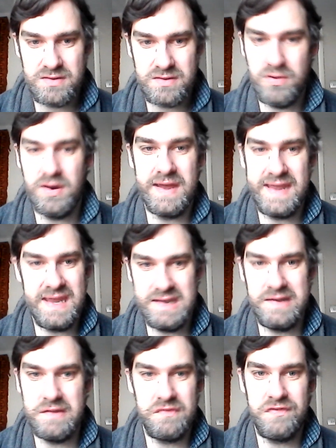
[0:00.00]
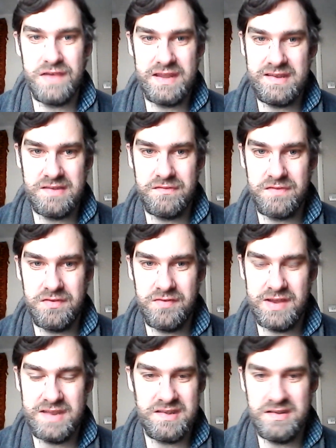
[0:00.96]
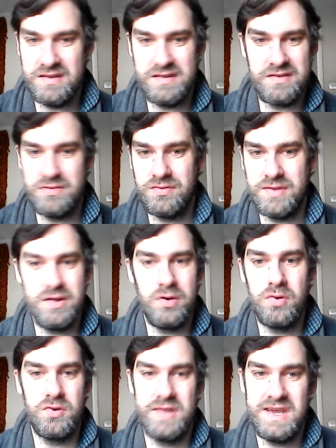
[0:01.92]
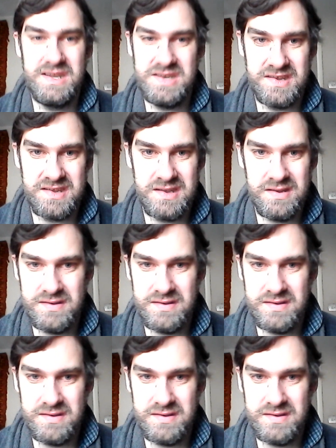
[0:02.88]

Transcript: quite in the face of the wrestlers, or they just